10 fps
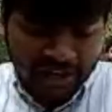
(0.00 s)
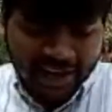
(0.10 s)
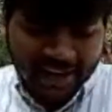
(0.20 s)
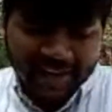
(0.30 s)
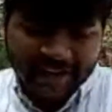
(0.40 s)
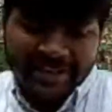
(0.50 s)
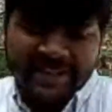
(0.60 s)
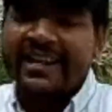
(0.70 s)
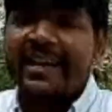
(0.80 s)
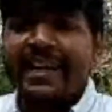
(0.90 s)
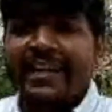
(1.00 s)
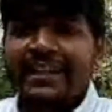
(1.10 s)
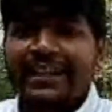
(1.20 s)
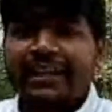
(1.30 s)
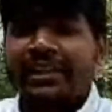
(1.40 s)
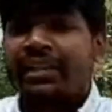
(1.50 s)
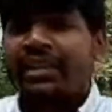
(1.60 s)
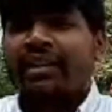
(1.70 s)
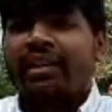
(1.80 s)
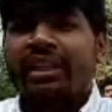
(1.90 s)
And in LRDI
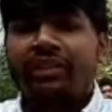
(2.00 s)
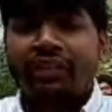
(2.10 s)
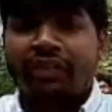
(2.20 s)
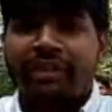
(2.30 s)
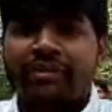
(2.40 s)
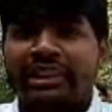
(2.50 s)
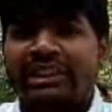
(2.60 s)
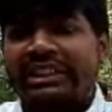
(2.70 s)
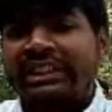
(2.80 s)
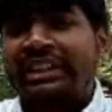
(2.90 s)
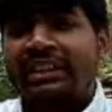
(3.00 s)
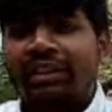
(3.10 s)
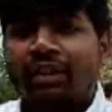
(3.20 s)
there were five sets.